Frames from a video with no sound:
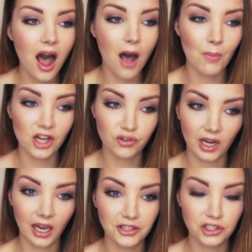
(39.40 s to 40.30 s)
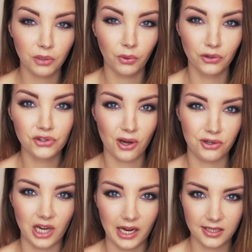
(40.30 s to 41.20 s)
I'd really like to do one on
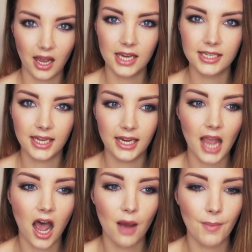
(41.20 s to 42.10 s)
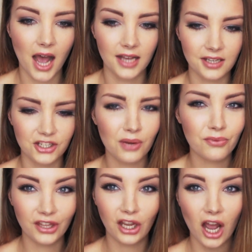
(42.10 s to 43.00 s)
social anxiety, as I
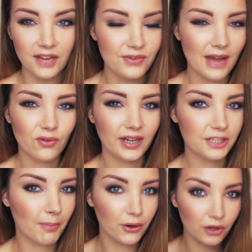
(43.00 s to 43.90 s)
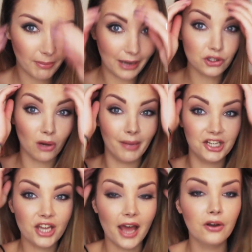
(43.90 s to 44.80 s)
don't think I've never really spoken about it on
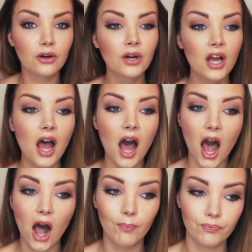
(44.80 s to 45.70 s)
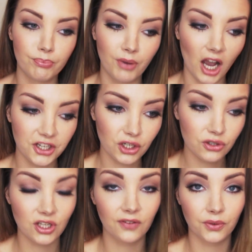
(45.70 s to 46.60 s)
my channel, but I
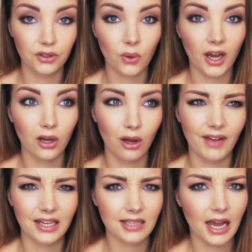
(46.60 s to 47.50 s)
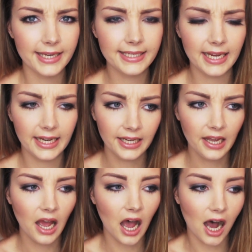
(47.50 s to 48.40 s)
do suffer with quite a lot of anxiety,
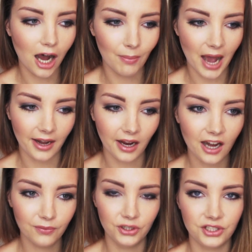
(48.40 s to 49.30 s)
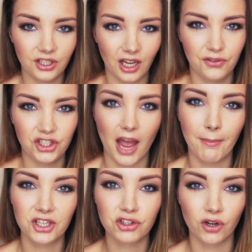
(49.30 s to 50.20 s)
and I kind of wanted to kind of share
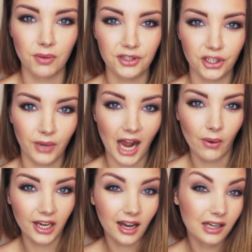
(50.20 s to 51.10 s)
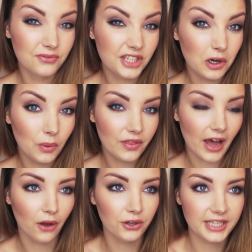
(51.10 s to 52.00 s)
my story with you and how I kind of deal with
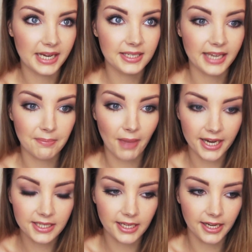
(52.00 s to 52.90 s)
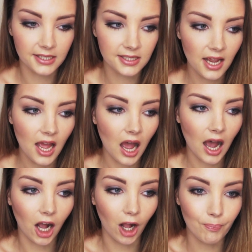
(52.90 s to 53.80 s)
that on a day-to-day basis.
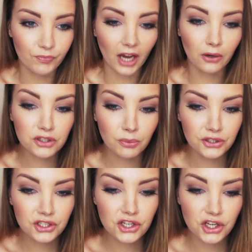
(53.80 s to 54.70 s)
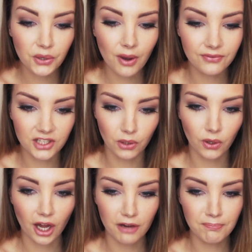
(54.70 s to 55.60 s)
I also wanted to do a video
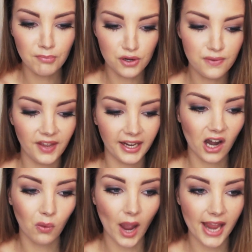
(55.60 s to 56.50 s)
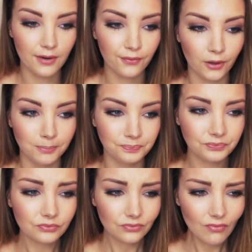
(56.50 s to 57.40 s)
on kind of moving away from
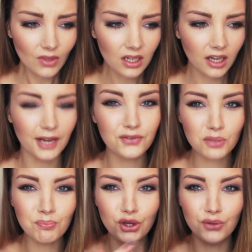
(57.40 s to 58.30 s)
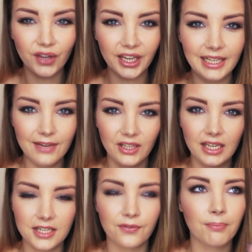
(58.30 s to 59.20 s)
kind of just moving and
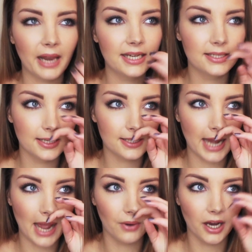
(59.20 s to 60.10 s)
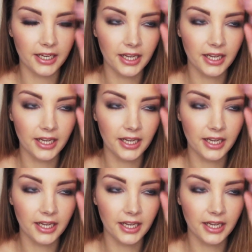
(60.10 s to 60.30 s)
living in different places, and how